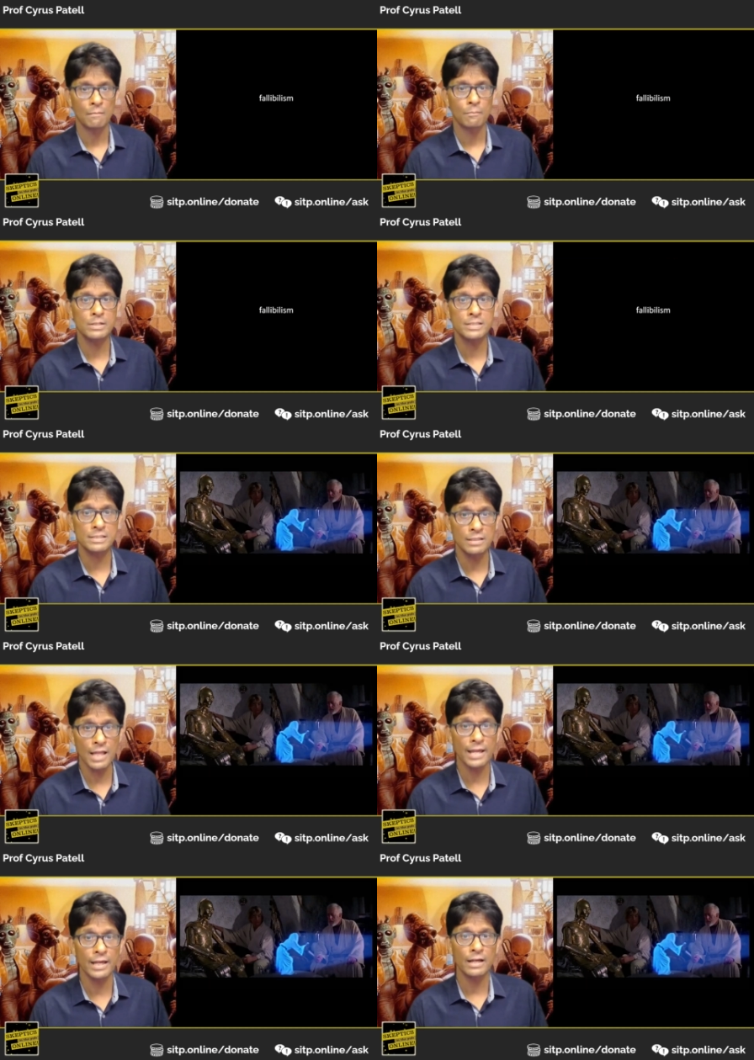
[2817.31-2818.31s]
Princess
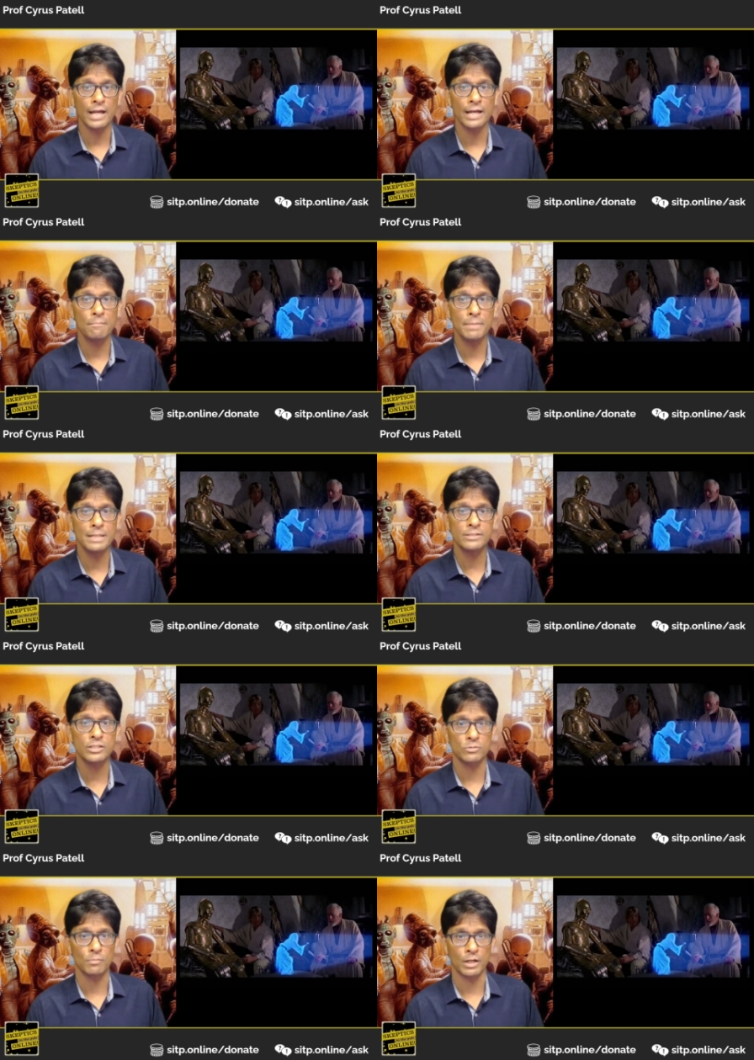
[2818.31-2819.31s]
Leia admits
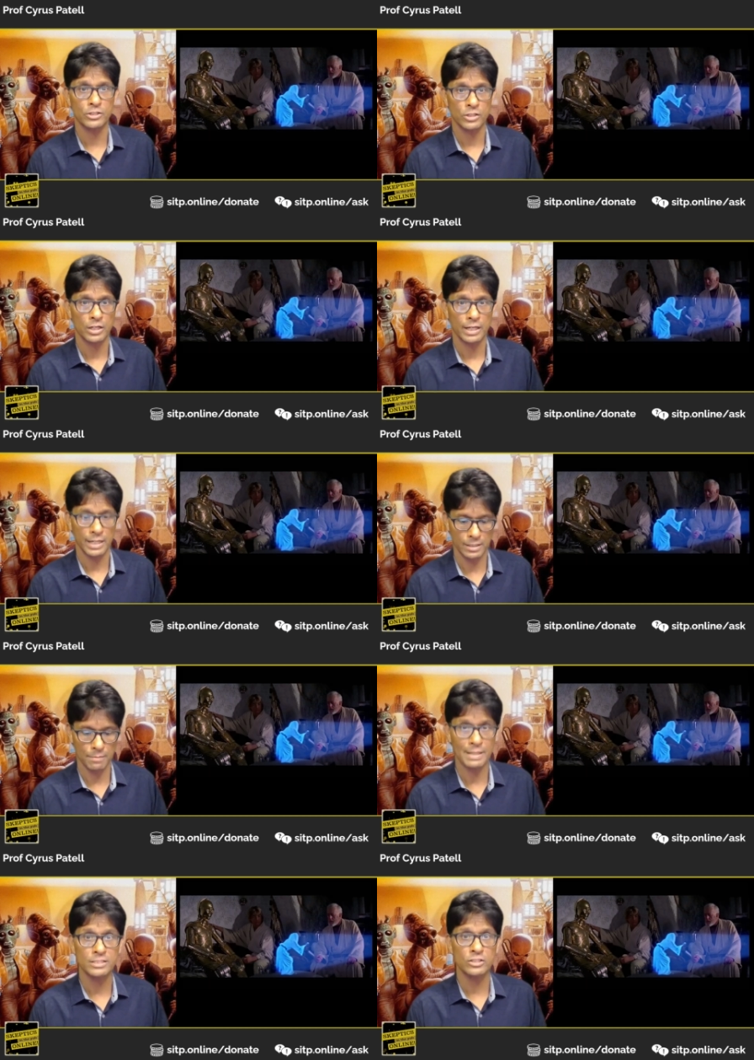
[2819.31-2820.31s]
as much in the
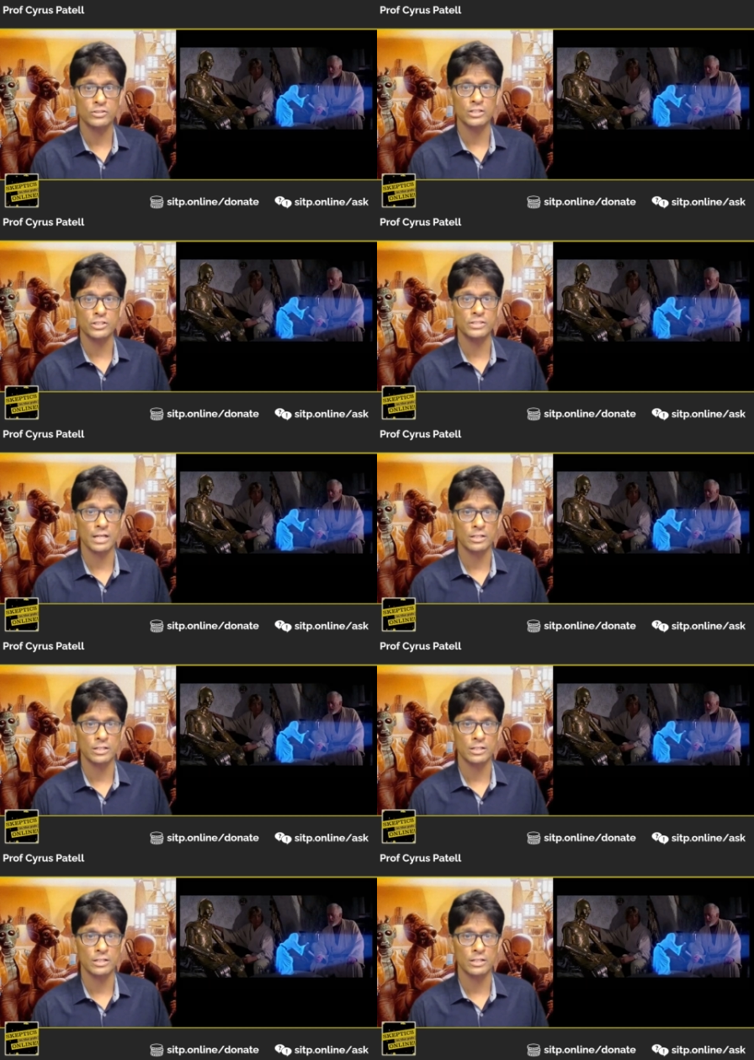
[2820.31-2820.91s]
message that she sends